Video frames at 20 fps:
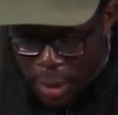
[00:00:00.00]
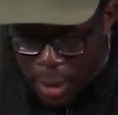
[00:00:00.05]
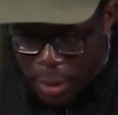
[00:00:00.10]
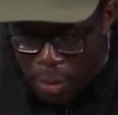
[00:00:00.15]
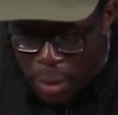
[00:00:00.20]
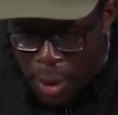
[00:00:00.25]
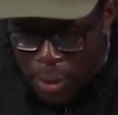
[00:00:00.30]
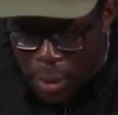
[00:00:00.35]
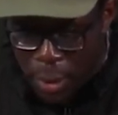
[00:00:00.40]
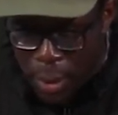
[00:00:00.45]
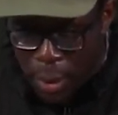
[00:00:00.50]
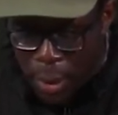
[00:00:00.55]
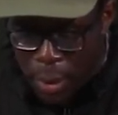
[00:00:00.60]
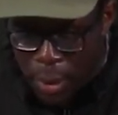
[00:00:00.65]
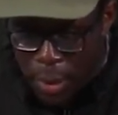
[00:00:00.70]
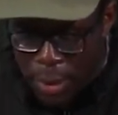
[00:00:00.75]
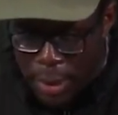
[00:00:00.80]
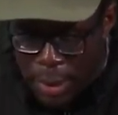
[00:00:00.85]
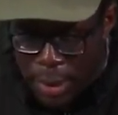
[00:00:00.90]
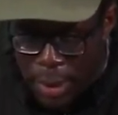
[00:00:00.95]
One
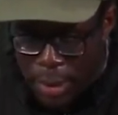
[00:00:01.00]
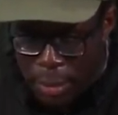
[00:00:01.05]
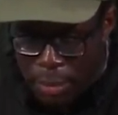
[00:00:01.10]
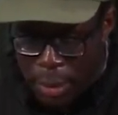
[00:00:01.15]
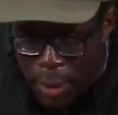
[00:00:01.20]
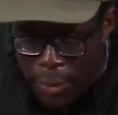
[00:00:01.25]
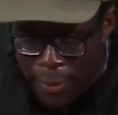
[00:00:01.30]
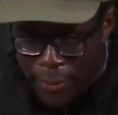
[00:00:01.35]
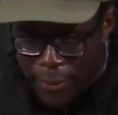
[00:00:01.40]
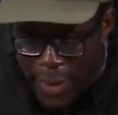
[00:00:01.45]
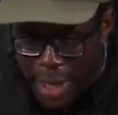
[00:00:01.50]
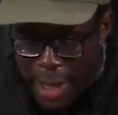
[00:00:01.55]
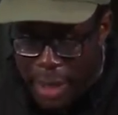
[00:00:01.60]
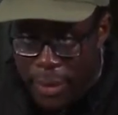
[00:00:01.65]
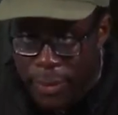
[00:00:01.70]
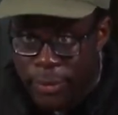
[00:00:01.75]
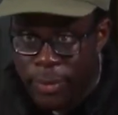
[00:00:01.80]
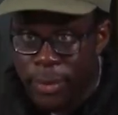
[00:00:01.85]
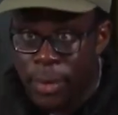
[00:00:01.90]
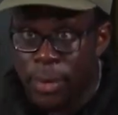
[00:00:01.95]
Lord, one
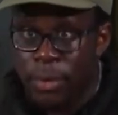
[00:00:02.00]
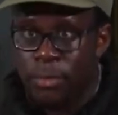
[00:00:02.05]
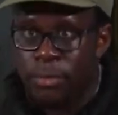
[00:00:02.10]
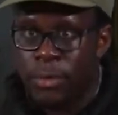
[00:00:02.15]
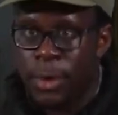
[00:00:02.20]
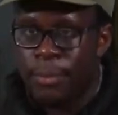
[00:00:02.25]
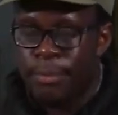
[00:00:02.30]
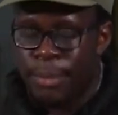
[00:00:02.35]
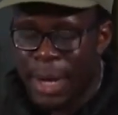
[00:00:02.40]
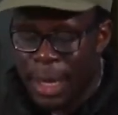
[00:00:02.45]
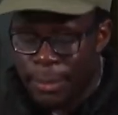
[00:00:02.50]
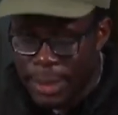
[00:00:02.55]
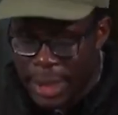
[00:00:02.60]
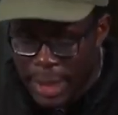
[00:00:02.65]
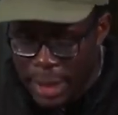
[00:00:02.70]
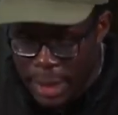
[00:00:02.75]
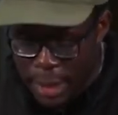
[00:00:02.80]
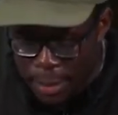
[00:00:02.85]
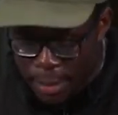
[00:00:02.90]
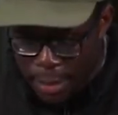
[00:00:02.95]
faith, one
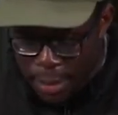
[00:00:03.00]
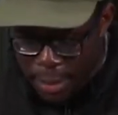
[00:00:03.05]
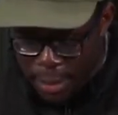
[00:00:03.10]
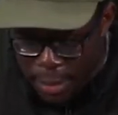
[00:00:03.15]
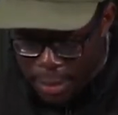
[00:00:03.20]
baptism.